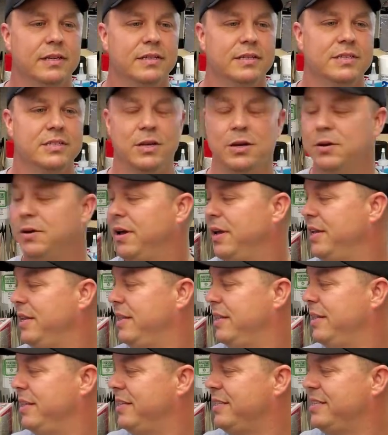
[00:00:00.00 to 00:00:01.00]
So
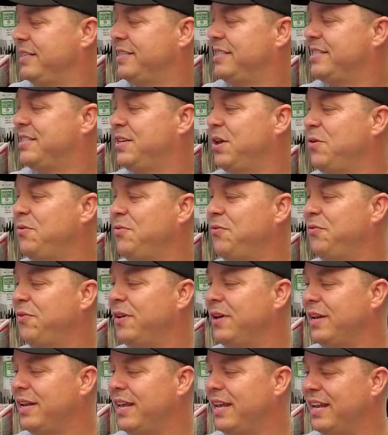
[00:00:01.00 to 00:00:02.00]
this is so
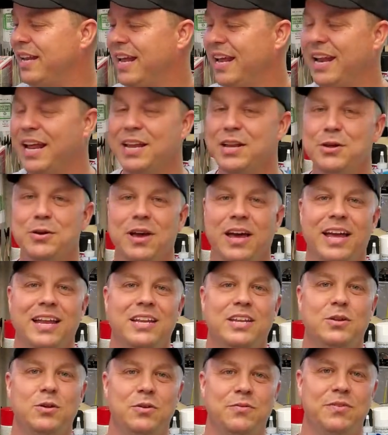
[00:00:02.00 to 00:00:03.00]
funny, and I knew I
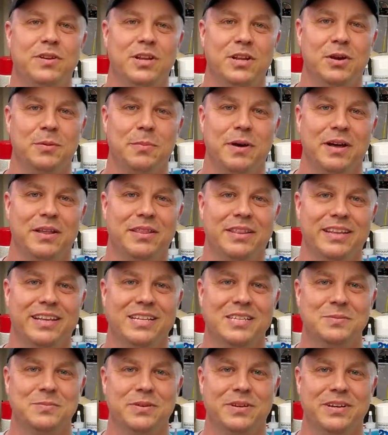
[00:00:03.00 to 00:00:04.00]
had to do a video about
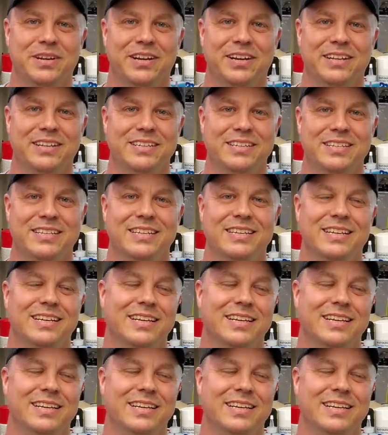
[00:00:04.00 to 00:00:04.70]
this because